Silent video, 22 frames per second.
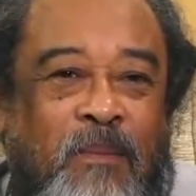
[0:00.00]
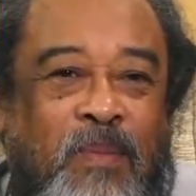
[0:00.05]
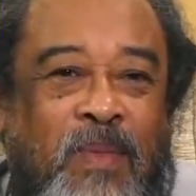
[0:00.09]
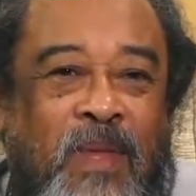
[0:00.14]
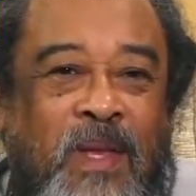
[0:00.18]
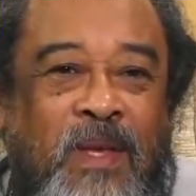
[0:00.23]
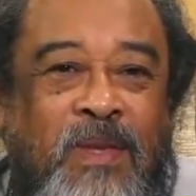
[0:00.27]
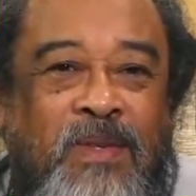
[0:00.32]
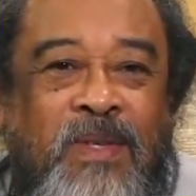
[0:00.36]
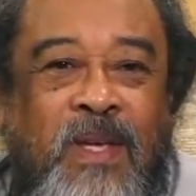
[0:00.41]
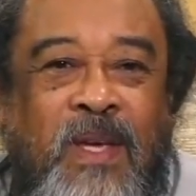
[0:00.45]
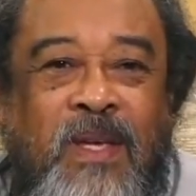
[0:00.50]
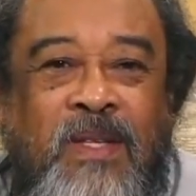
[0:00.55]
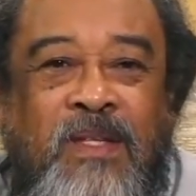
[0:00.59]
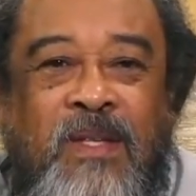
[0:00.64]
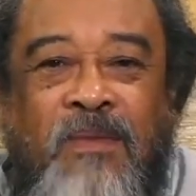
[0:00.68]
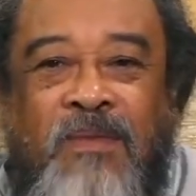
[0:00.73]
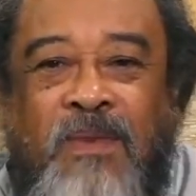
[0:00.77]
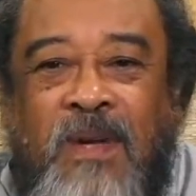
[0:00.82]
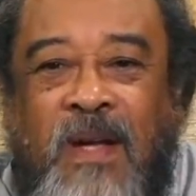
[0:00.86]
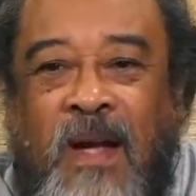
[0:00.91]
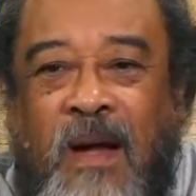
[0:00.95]
These things
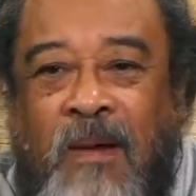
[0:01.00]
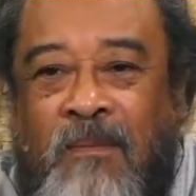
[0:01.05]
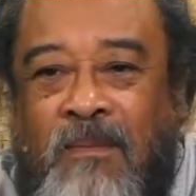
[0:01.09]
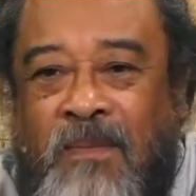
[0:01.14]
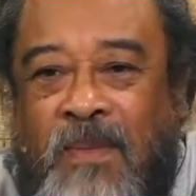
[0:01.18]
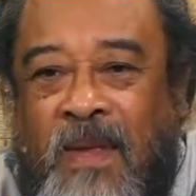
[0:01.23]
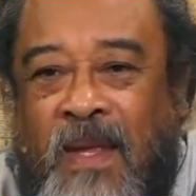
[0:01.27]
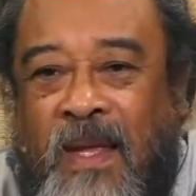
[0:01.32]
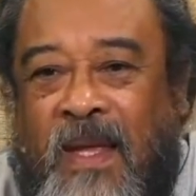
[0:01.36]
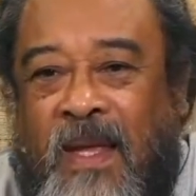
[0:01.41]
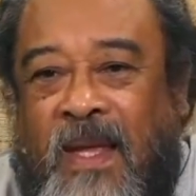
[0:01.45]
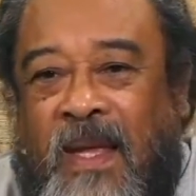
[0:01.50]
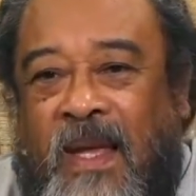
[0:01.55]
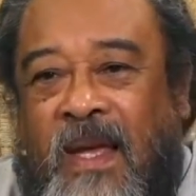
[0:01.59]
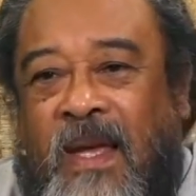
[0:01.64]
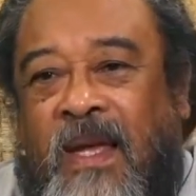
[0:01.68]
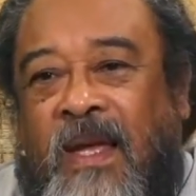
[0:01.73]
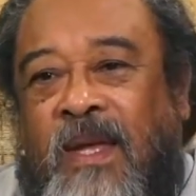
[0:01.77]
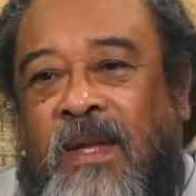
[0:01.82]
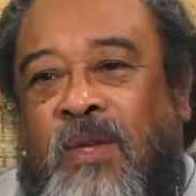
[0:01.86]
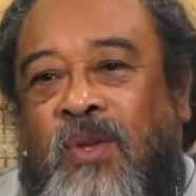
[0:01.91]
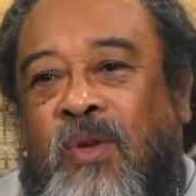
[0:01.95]
have come,
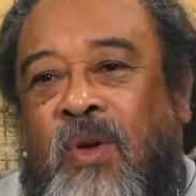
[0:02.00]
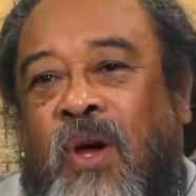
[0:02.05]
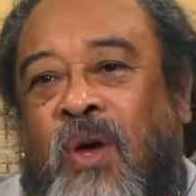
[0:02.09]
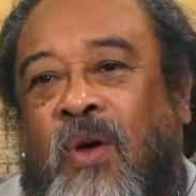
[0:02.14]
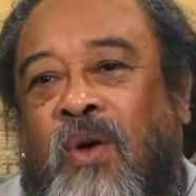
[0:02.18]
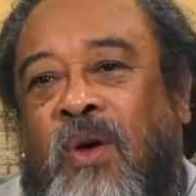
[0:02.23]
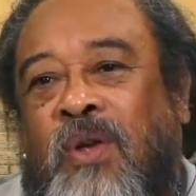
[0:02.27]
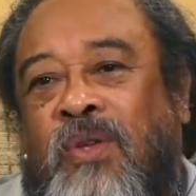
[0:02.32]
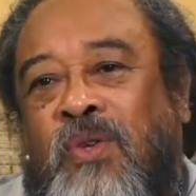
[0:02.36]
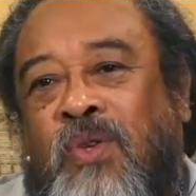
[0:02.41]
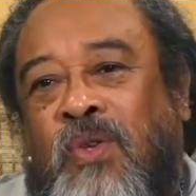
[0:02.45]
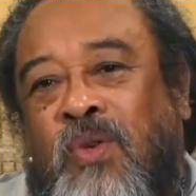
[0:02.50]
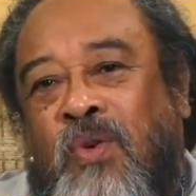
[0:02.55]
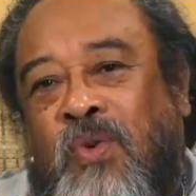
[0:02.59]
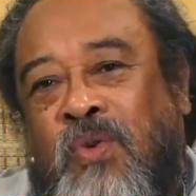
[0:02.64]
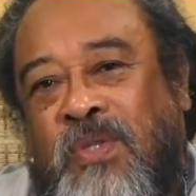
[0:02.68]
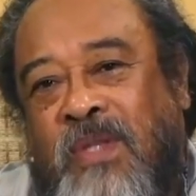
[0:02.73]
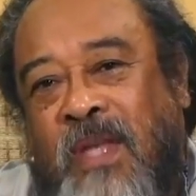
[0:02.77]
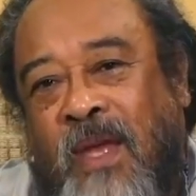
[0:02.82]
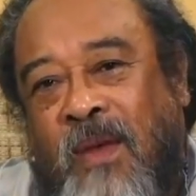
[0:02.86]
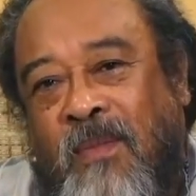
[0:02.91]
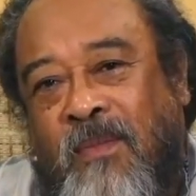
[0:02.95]
and you are going to
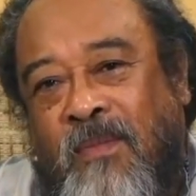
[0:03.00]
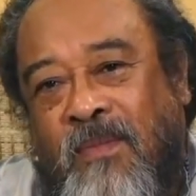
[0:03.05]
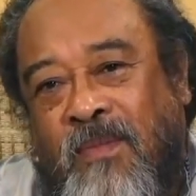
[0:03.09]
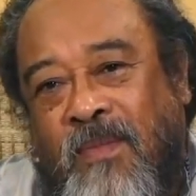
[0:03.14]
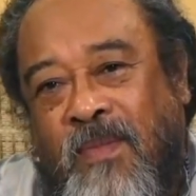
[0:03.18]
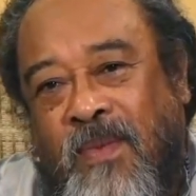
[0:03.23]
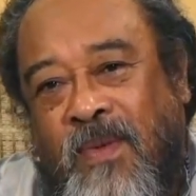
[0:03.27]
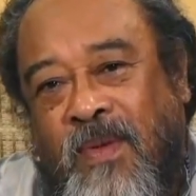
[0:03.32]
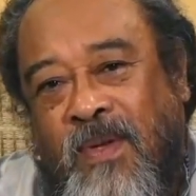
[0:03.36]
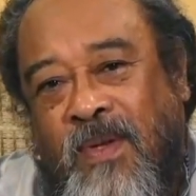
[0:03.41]
use them